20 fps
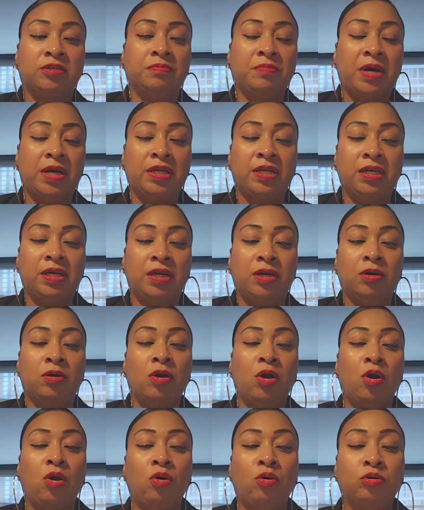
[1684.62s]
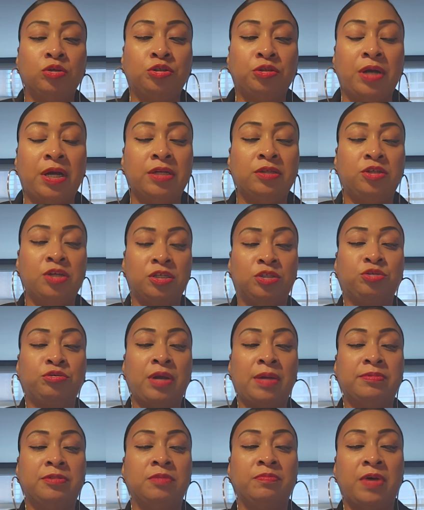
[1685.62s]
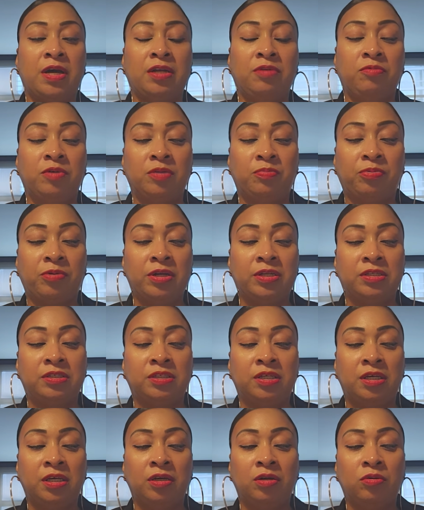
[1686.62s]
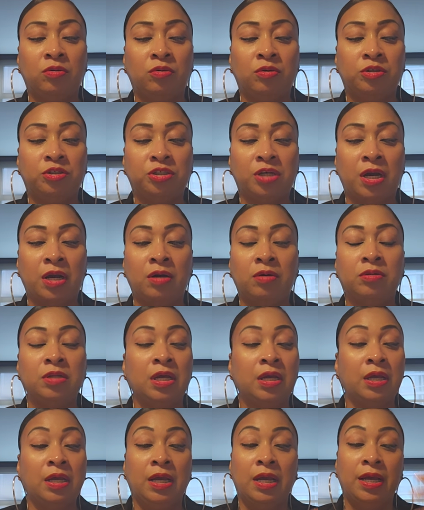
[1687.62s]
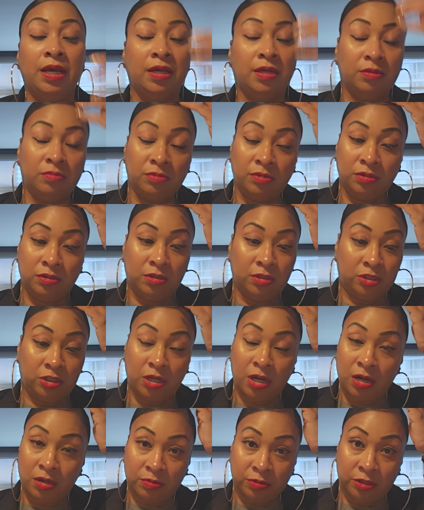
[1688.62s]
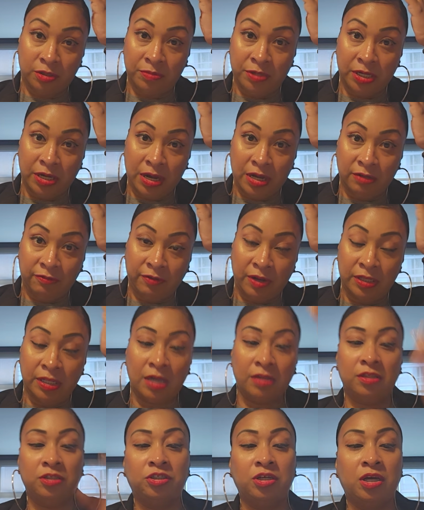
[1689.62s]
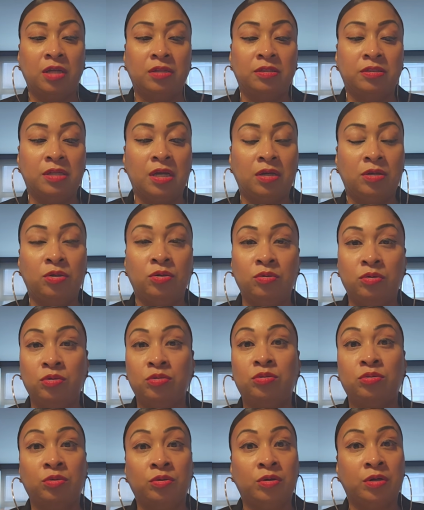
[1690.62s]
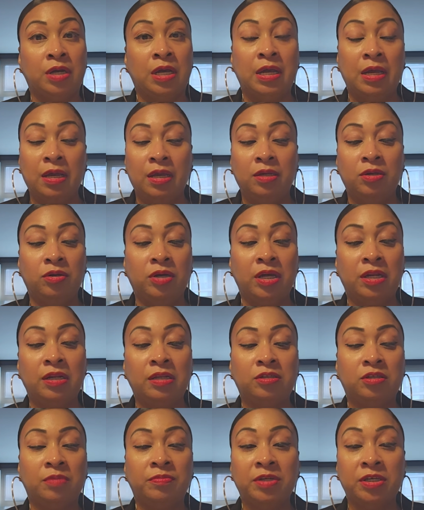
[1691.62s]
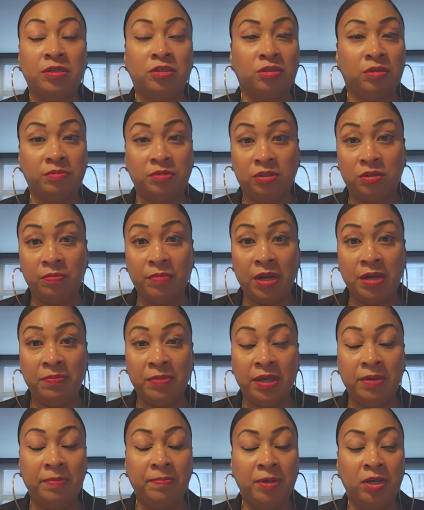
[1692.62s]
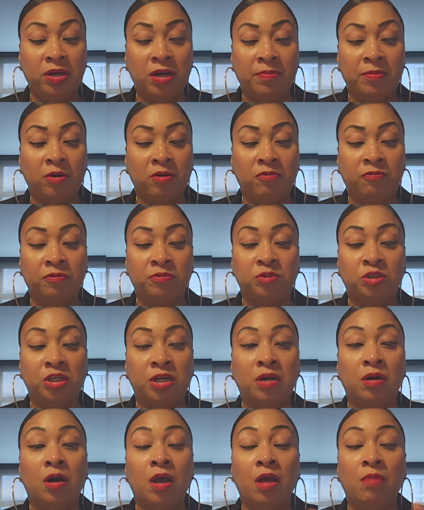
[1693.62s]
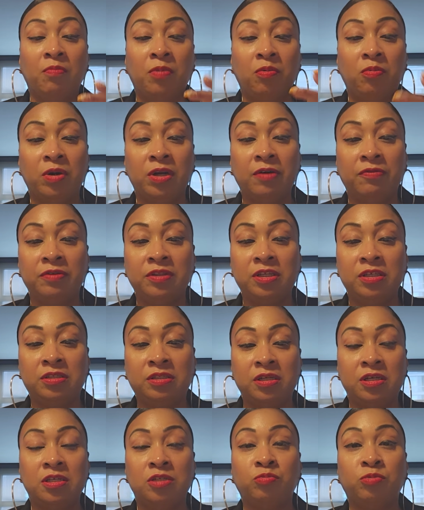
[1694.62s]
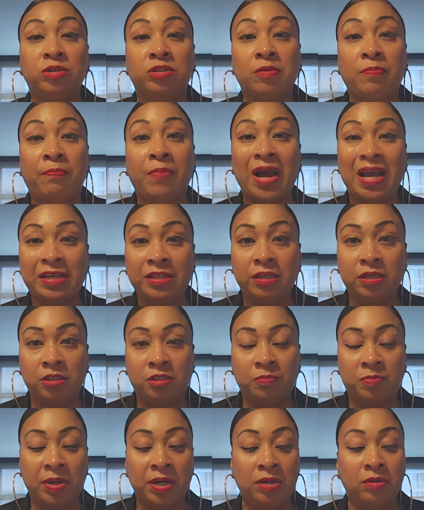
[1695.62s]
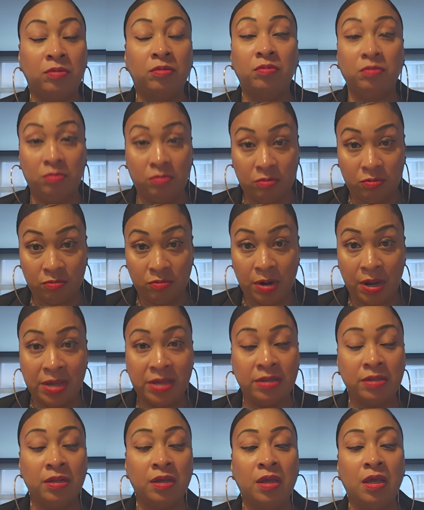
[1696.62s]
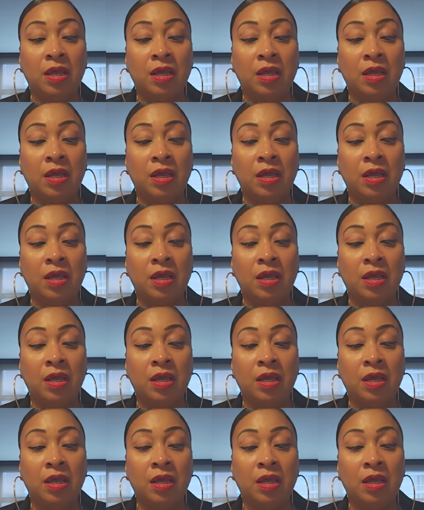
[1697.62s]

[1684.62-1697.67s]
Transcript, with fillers: somebody here or try to entrap somebody with a pregnancy here or a child. And the child, some of you guys found out the child is not yours or you are getting, some of you, some, somebody may be coming home from jail. But whatever this is was a binding spell, right?